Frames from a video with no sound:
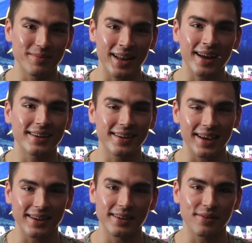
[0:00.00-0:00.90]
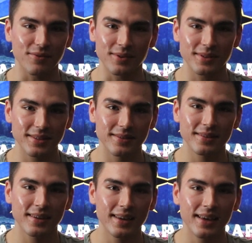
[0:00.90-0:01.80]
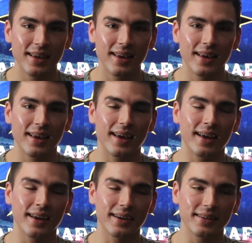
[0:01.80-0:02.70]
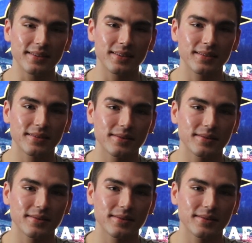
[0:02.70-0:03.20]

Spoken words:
night and day difference. And